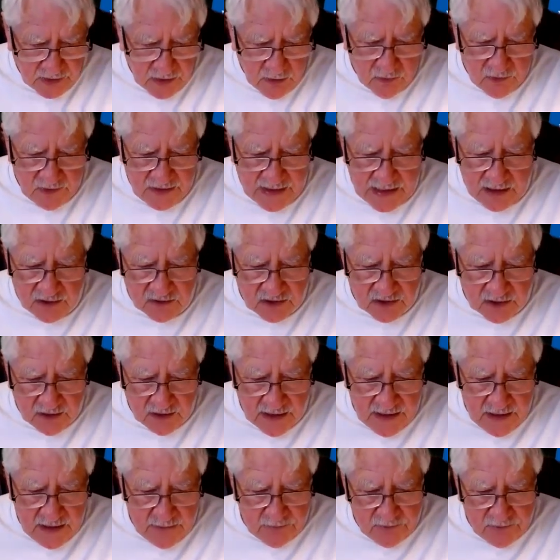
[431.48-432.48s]
Without
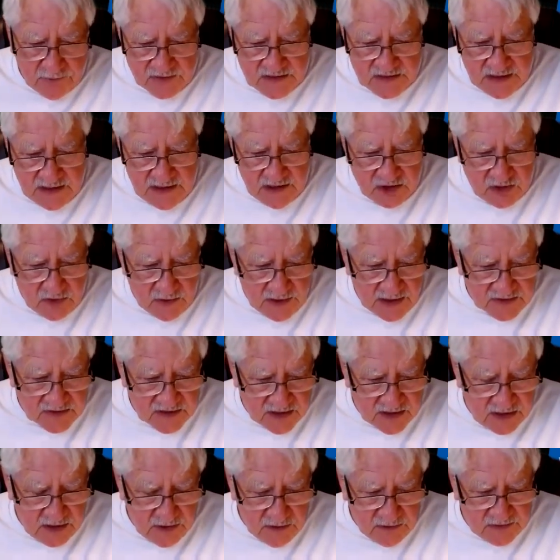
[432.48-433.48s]
delay, proceed to
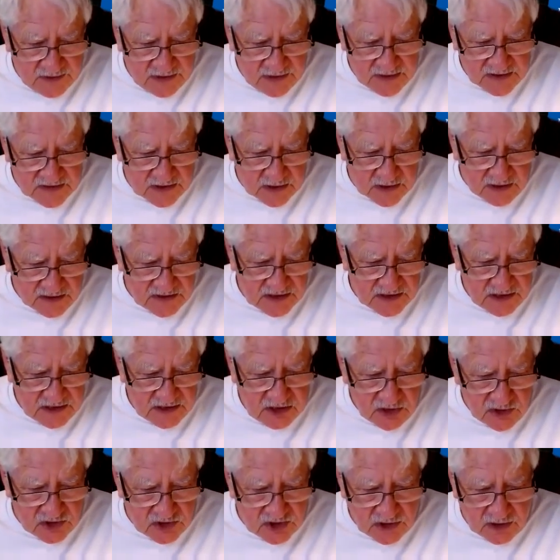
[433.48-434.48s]
execute this
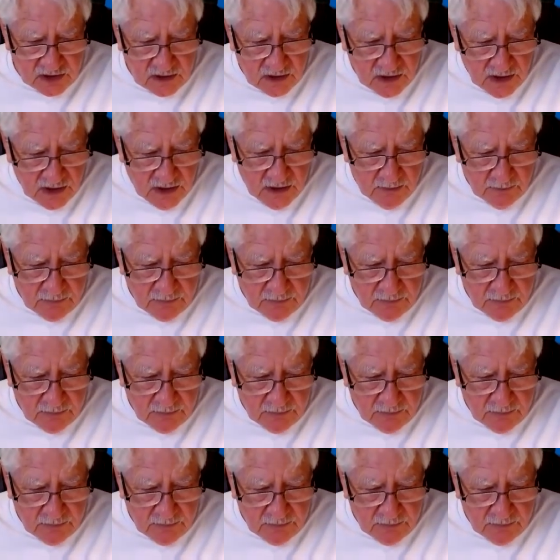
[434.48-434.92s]
Constitution